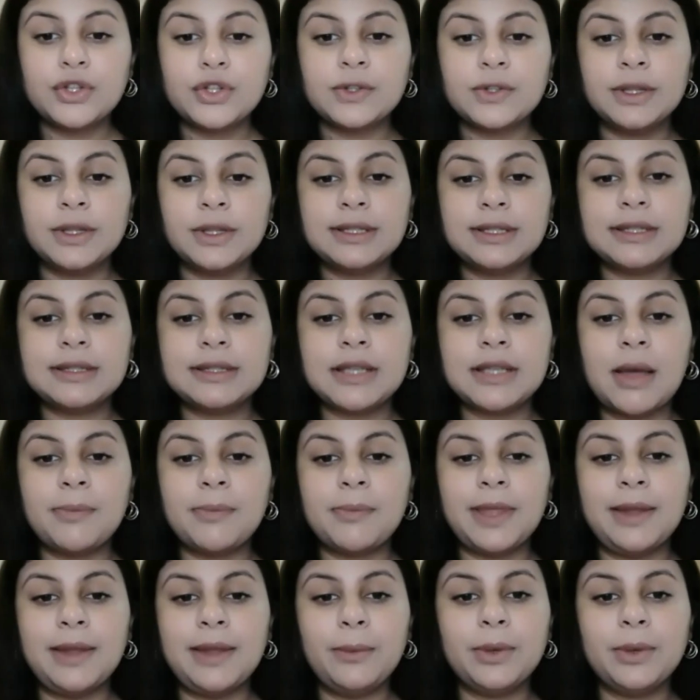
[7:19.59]
So this is
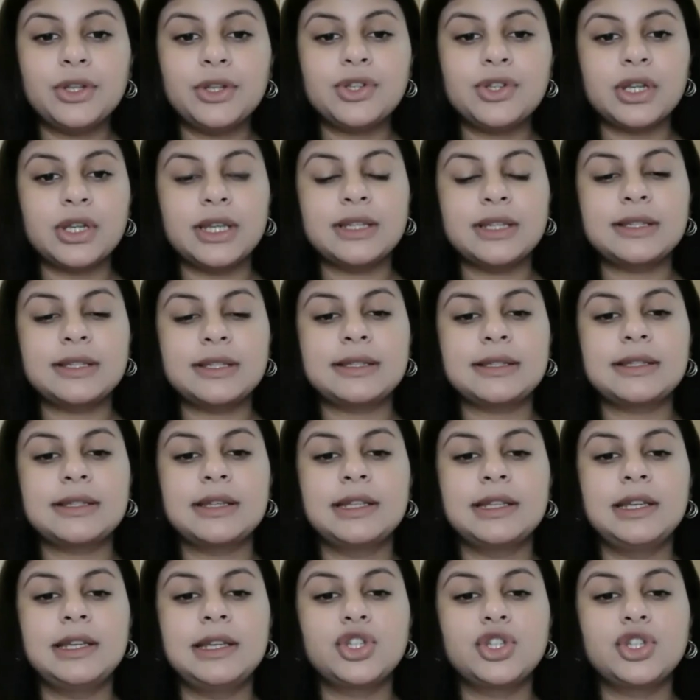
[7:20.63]
something which is